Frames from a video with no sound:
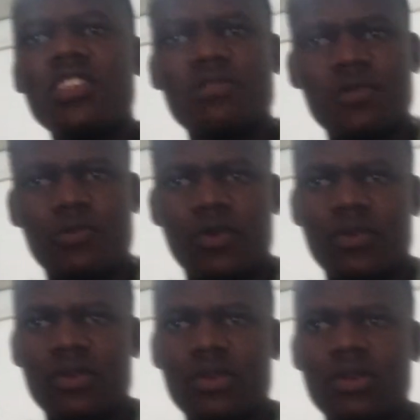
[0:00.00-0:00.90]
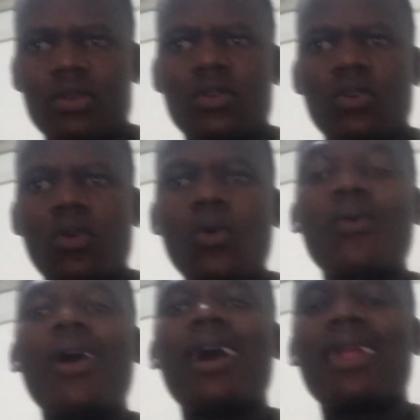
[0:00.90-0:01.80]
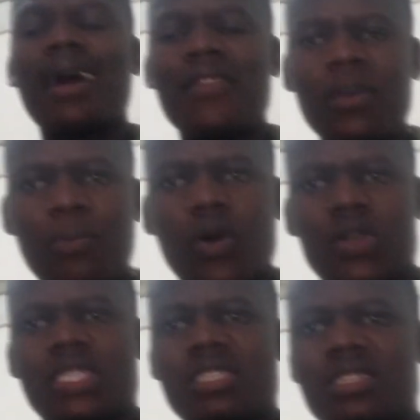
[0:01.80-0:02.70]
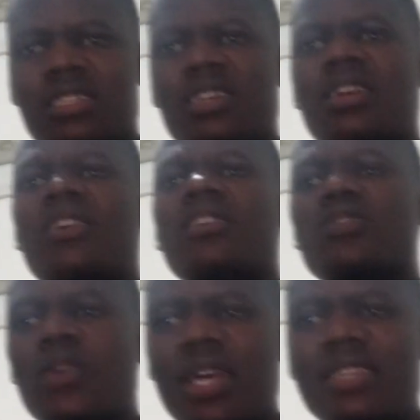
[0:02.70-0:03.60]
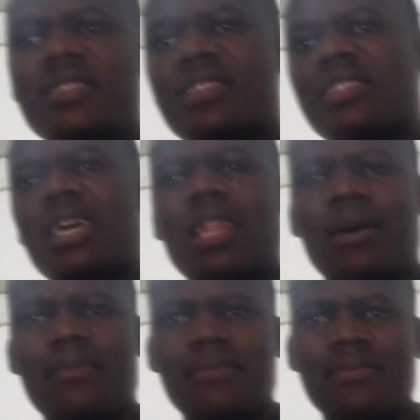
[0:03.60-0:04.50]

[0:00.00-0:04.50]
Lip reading: these people who are at the port to raise this alarm.